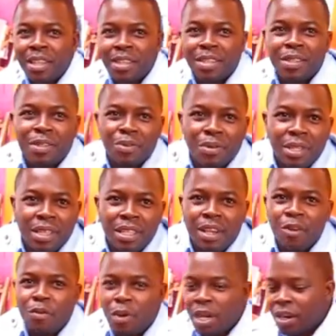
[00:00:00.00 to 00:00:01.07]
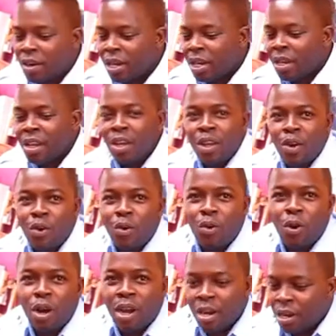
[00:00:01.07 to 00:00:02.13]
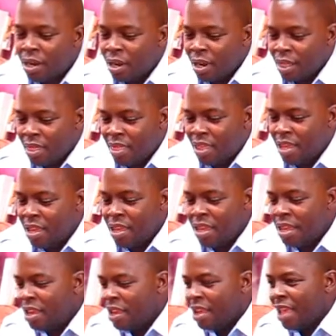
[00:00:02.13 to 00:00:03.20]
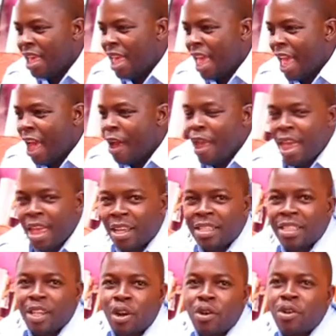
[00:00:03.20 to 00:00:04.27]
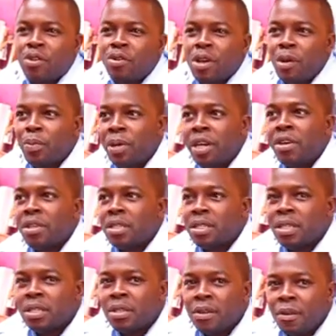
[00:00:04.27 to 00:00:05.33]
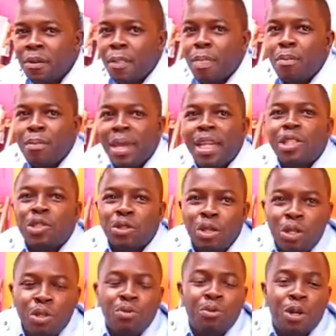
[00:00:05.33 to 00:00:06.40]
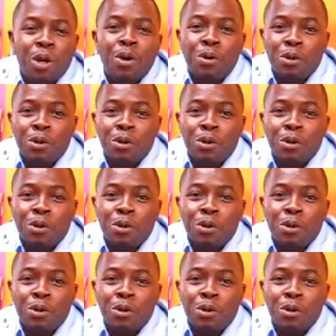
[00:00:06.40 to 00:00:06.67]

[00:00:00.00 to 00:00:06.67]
the suit that they're wearing, or the uh, external appearances, make sure you know